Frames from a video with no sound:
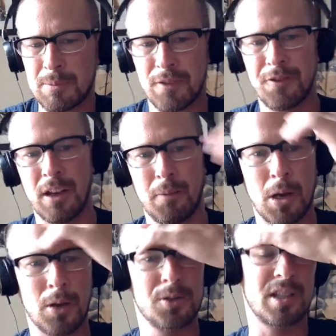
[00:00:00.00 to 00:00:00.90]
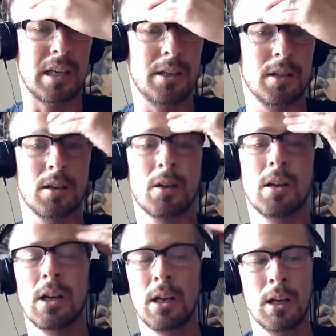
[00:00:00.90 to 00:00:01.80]
DeFibo Sr.
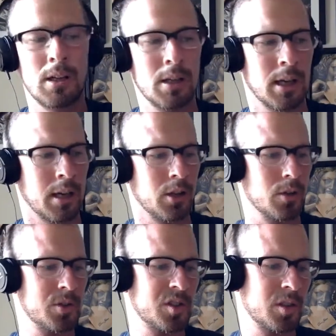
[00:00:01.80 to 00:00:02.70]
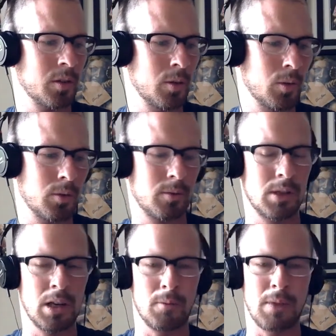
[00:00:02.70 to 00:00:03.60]
Used to
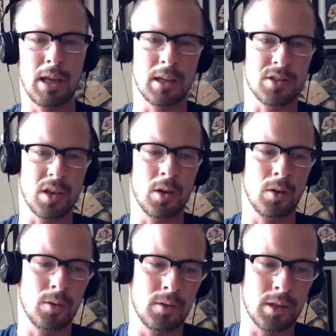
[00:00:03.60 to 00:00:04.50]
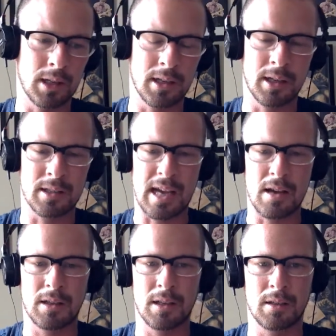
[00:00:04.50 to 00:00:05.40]
make his own
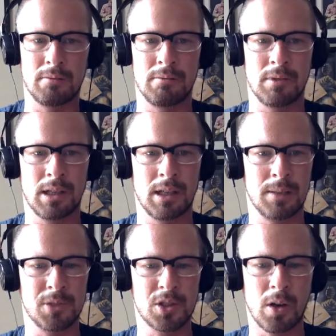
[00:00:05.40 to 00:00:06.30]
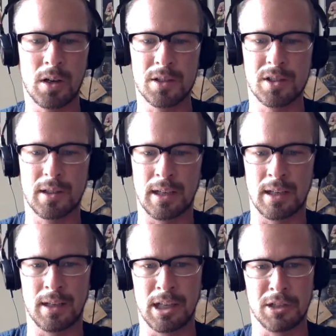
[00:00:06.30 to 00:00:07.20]
Italian sauce,
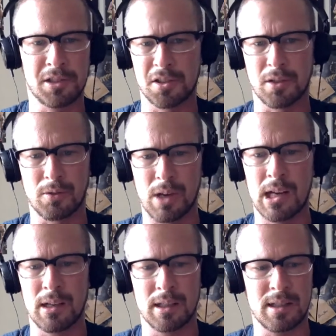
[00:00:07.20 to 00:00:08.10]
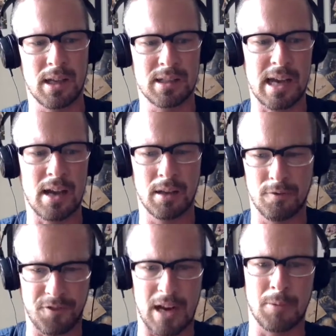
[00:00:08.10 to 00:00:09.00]
and it's just a great Italian
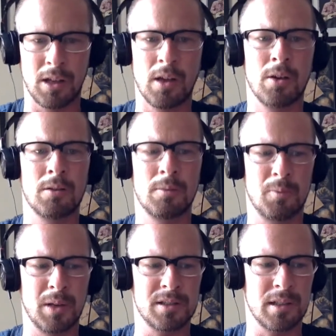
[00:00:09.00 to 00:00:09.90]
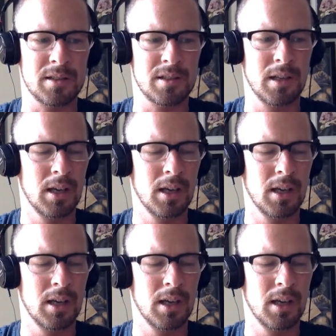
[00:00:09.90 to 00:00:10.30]
family-owned business.